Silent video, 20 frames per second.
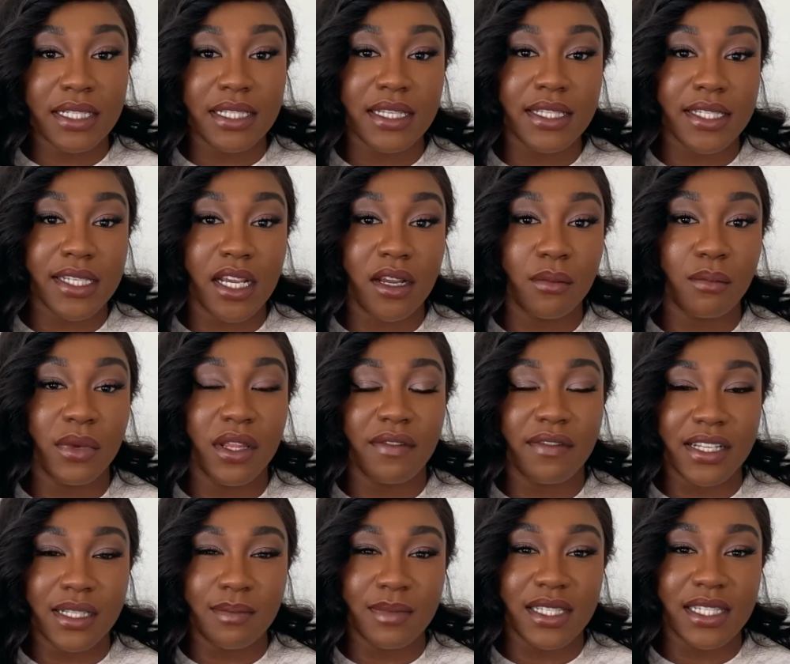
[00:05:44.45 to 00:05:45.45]
serum with
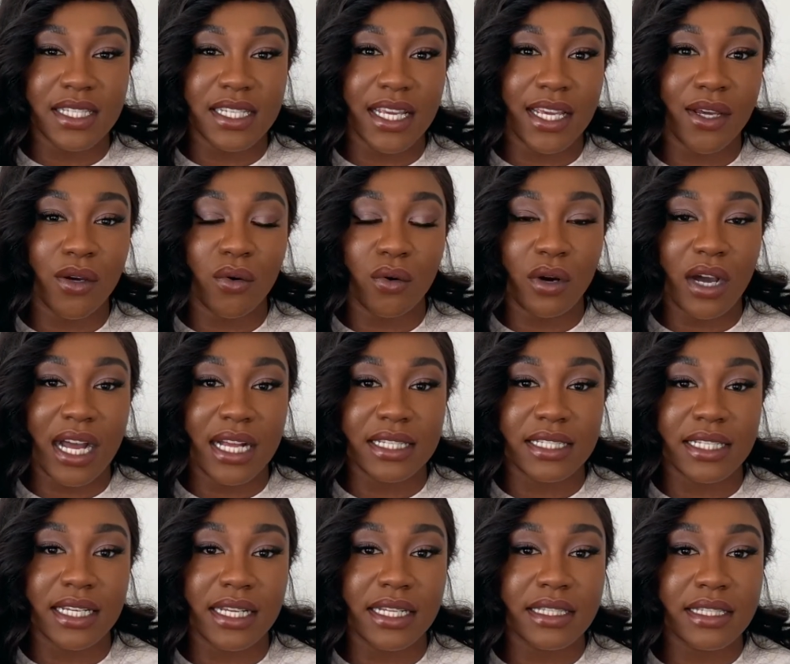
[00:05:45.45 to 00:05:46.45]
vitamin C or
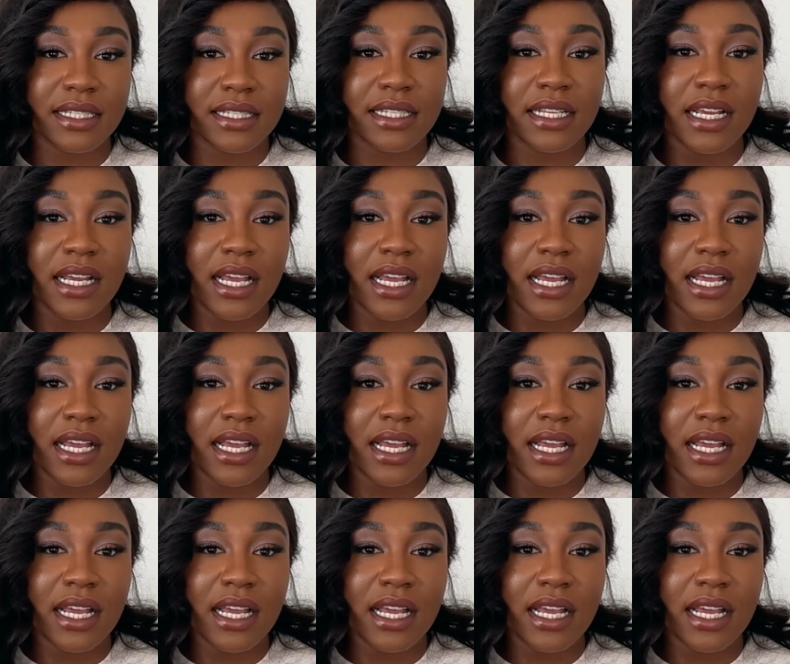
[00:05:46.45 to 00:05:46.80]
acids.